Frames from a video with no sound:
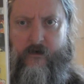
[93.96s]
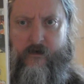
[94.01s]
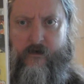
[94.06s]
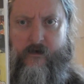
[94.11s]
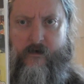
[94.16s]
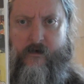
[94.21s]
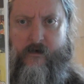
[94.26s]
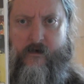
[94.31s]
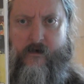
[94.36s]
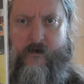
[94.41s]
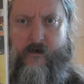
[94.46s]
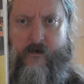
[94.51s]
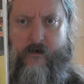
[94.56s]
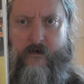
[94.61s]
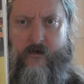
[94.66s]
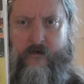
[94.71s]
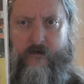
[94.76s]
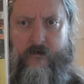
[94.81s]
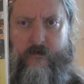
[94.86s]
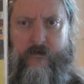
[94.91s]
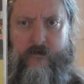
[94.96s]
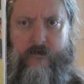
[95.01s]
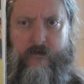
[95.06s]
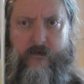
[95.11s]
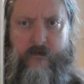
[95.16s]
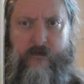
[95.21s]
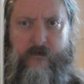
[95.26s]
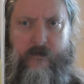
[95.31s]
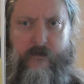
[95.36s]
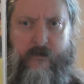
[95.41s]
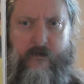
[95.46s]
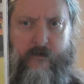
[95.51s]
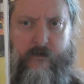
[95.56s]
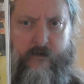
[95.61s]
[no speech]